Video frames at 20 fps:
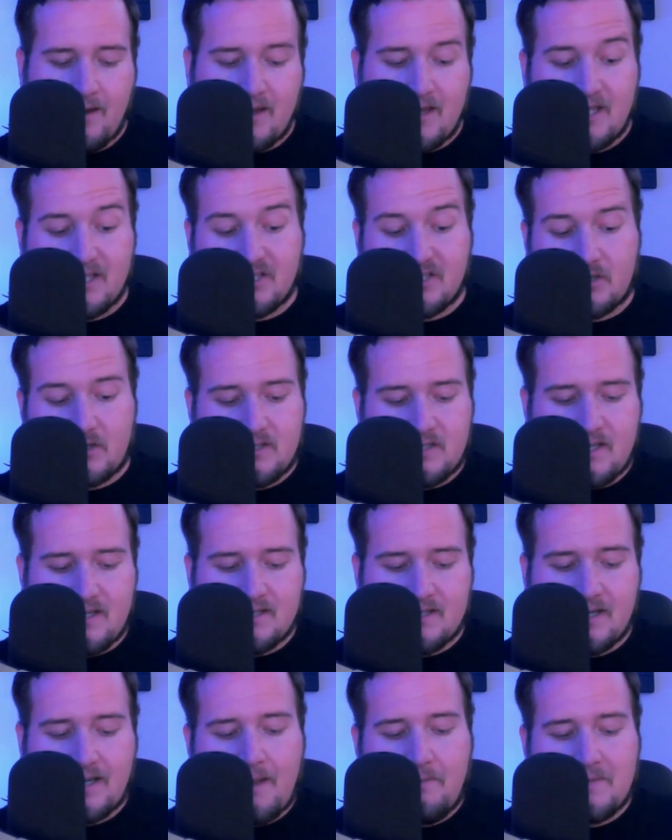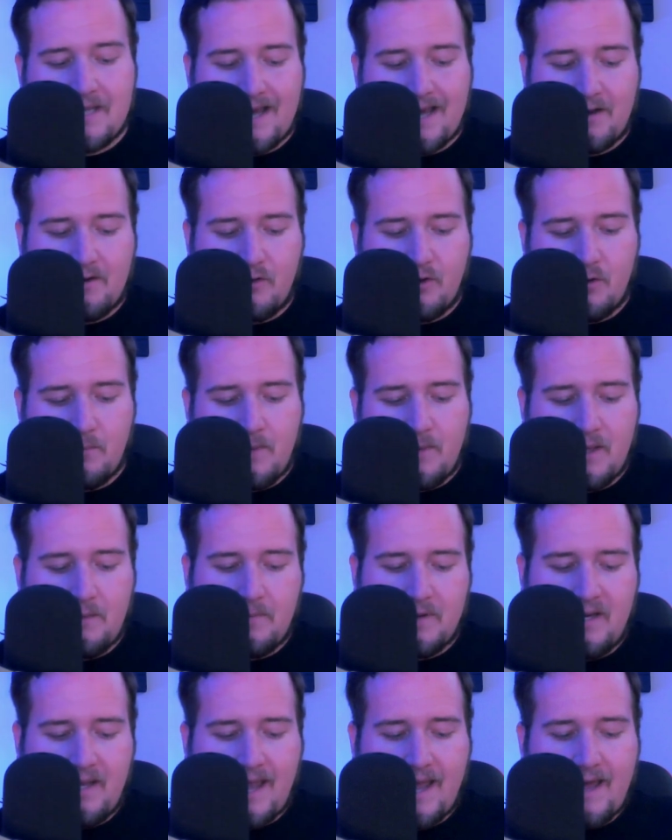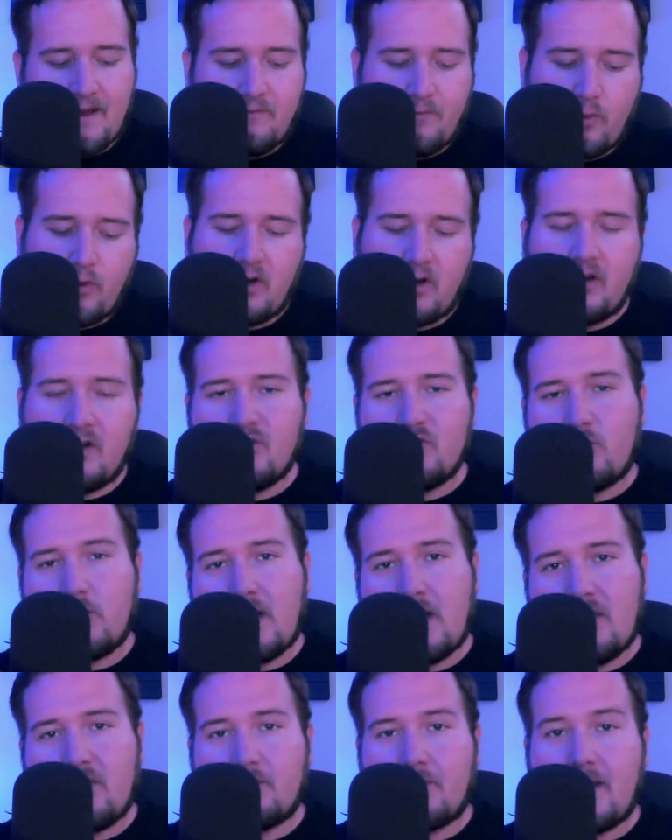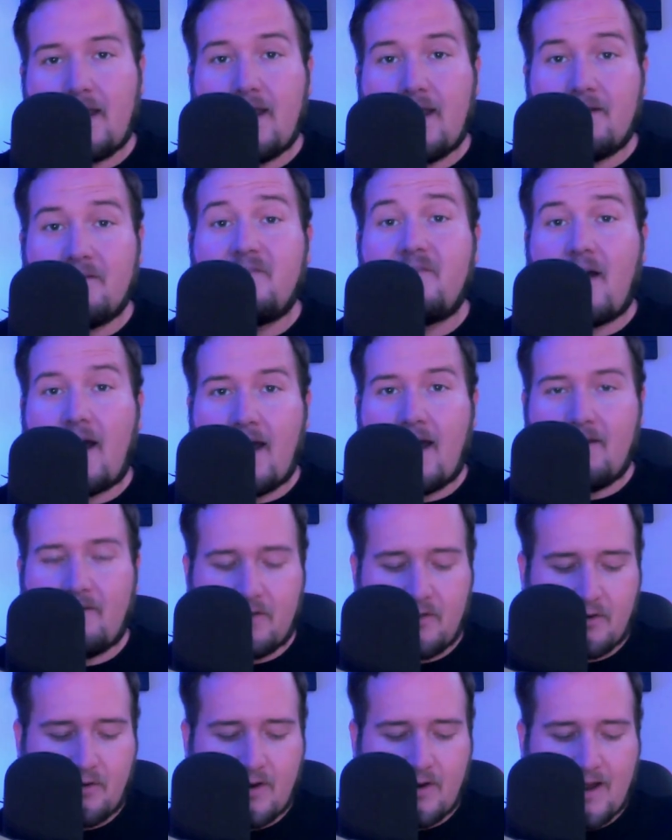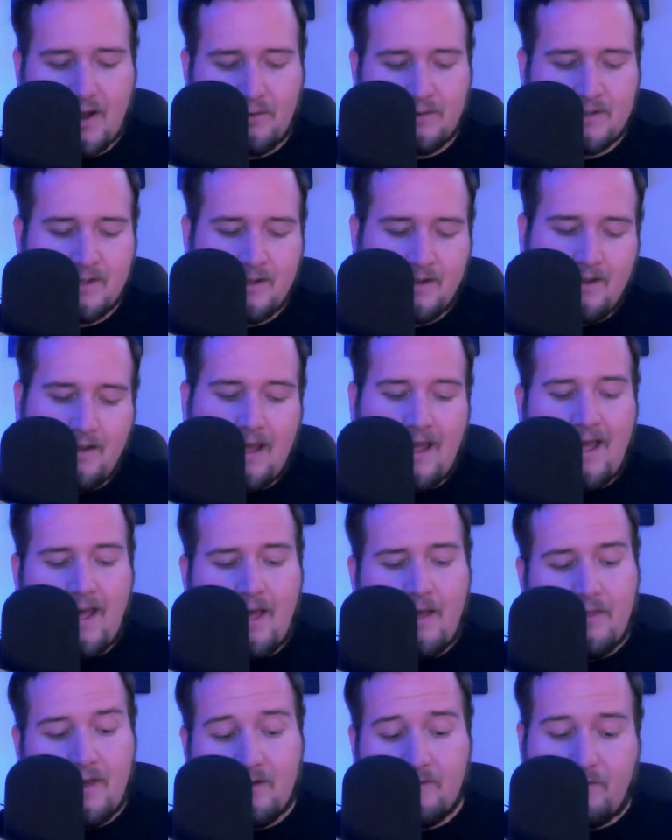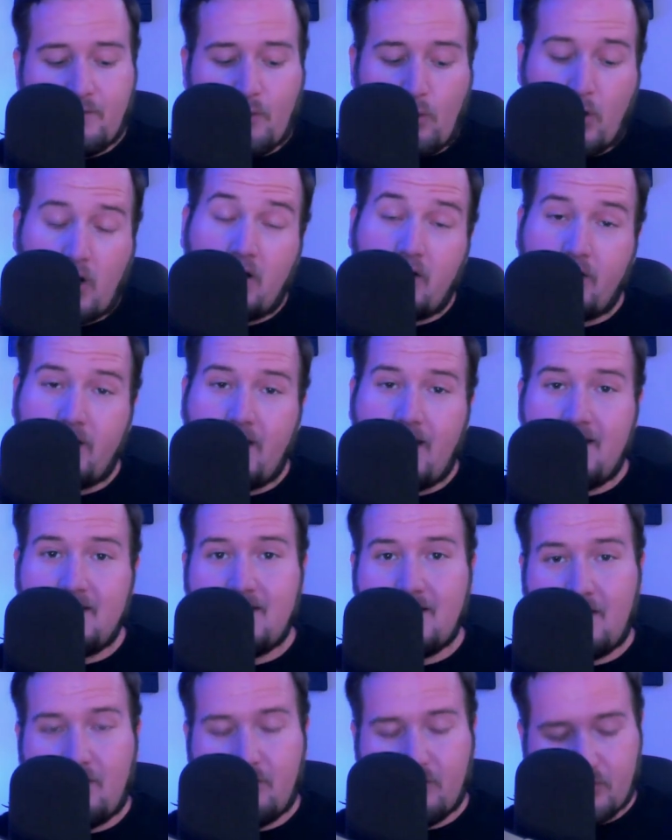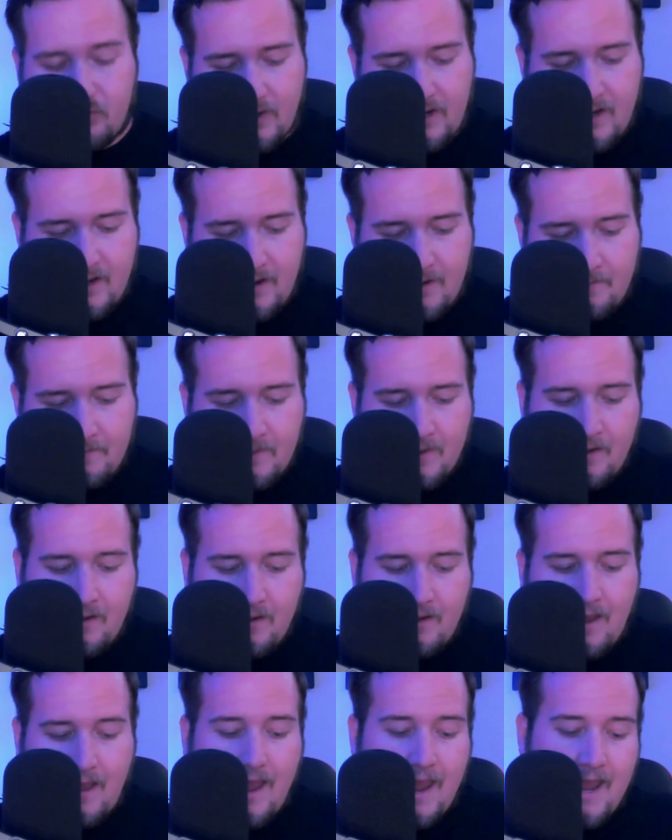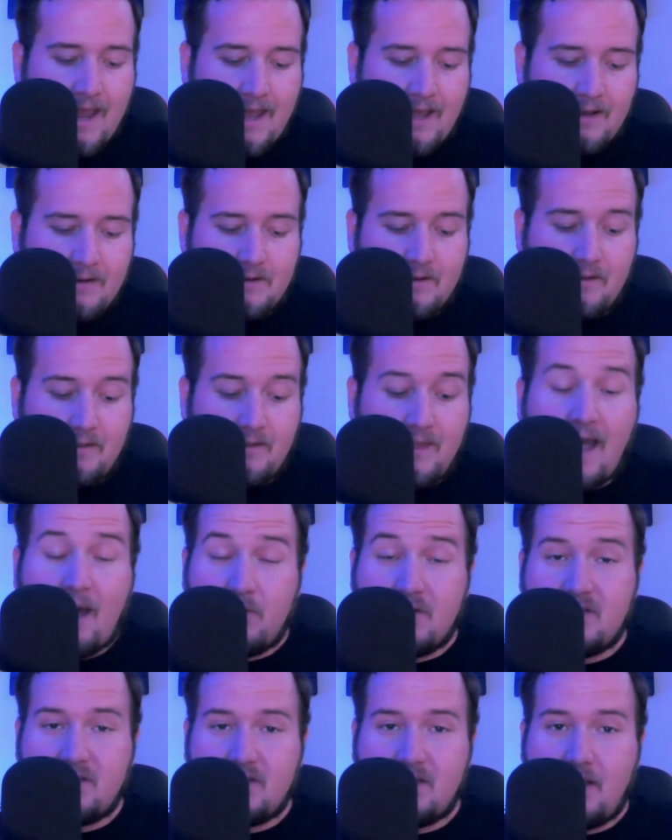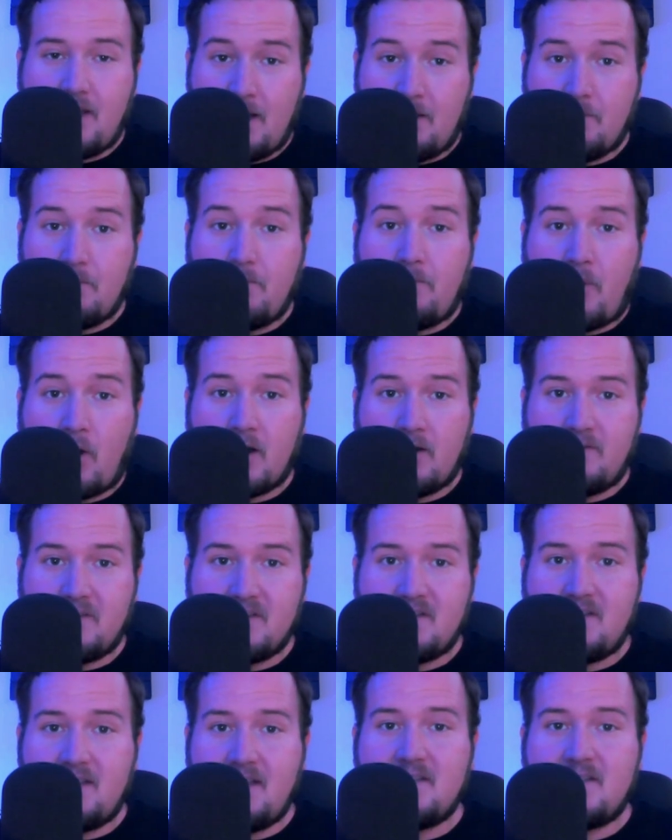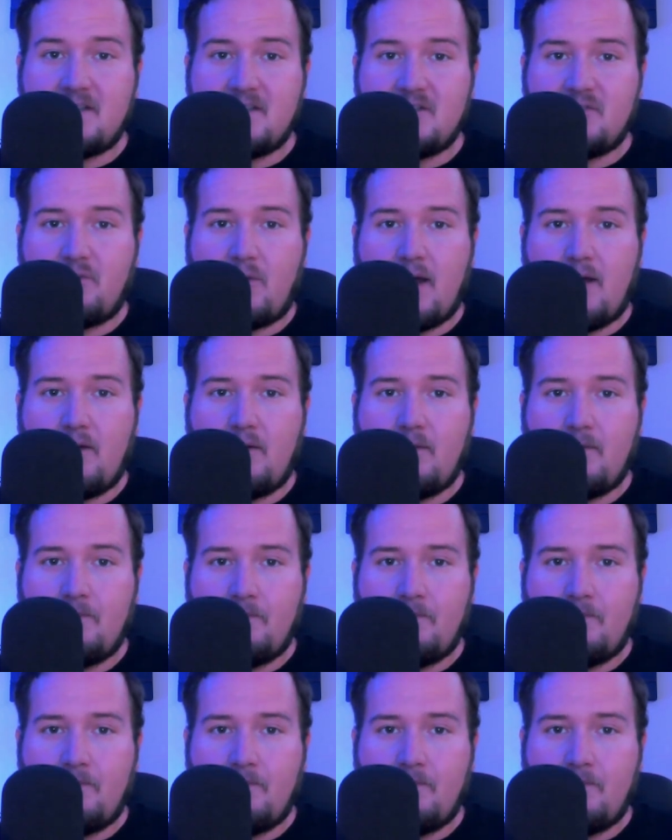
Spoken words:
His third season, it came down a little bit, but he had 423 and 5 on the ground, then 418 and 3, and that was in part of a season as well.